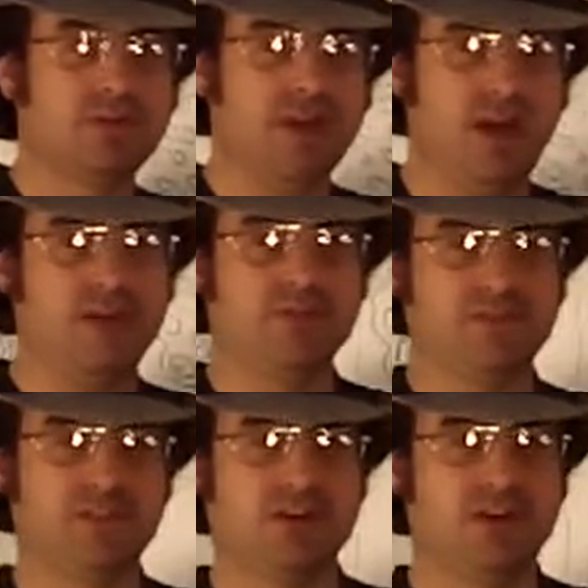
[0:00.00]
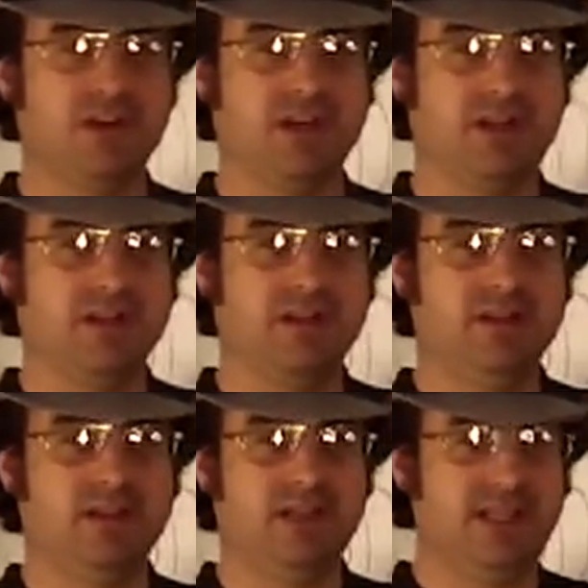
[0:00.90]
to Alpha Centauri
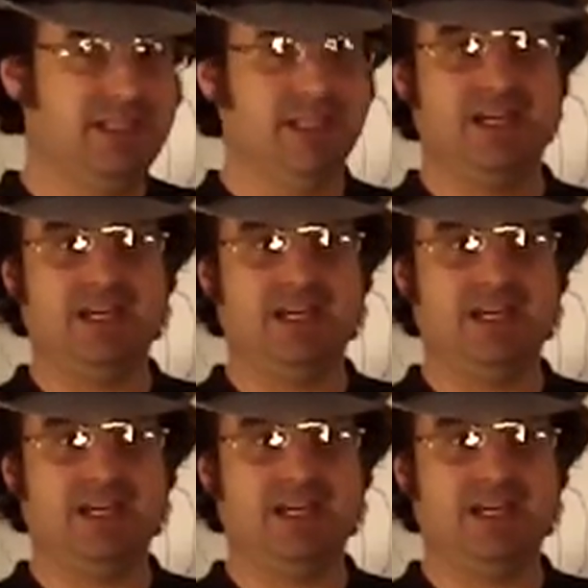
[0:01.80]
in